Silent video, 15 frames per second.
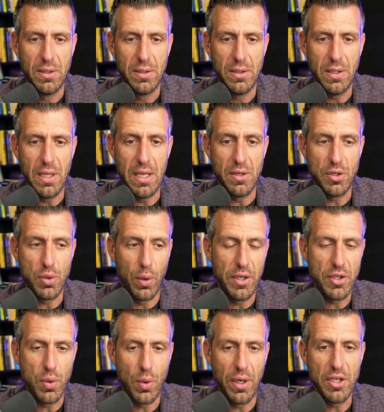in
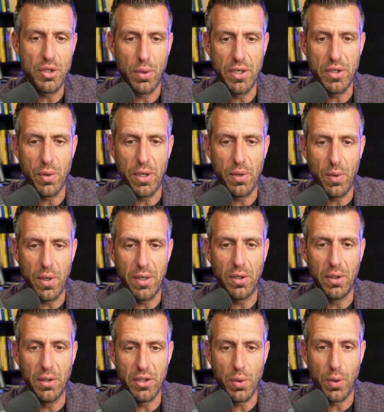2020, 2021,
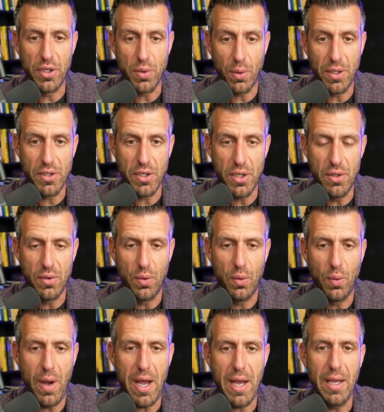early 2022.
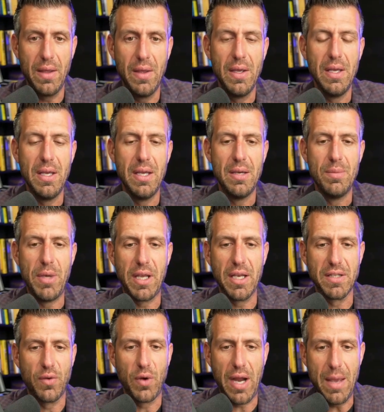Why?
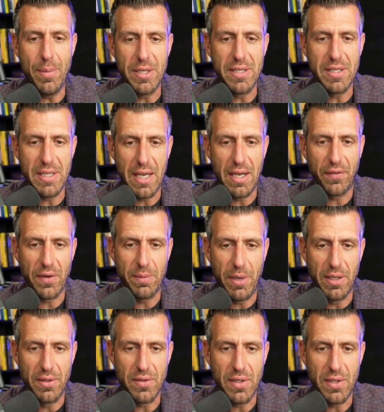Because of what I've been saying for
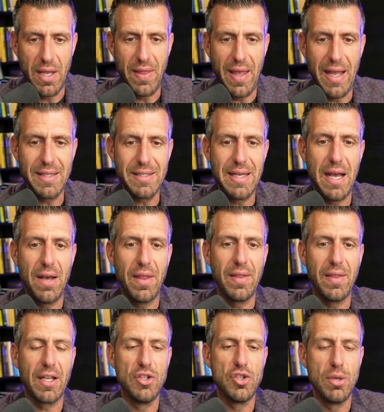months. And that's now that
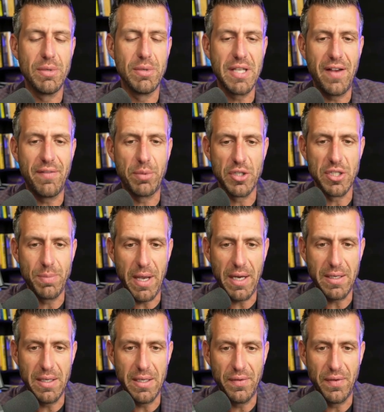the consumers have
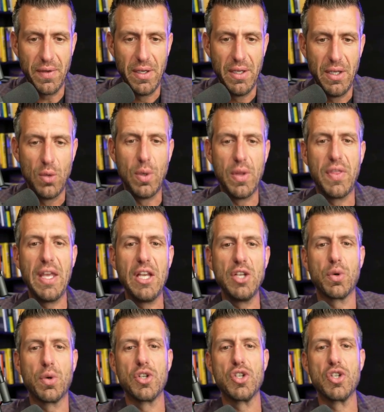perspective. When
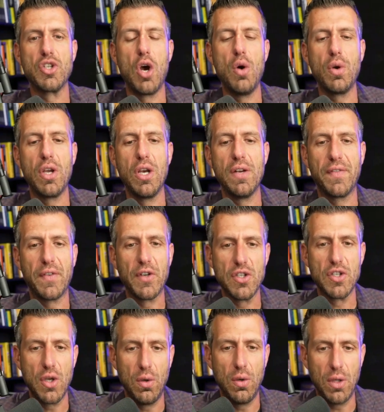things were yeah. so good for
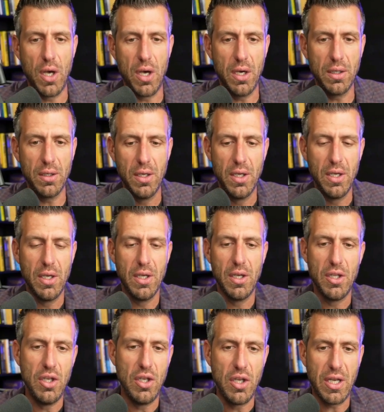so long,
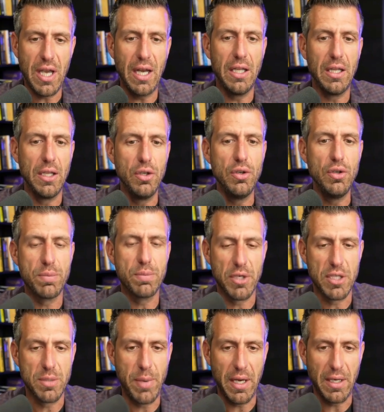you, you kind of lose
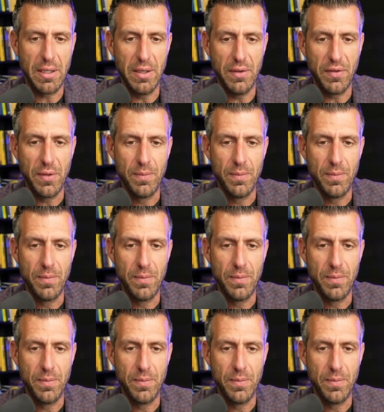perspective.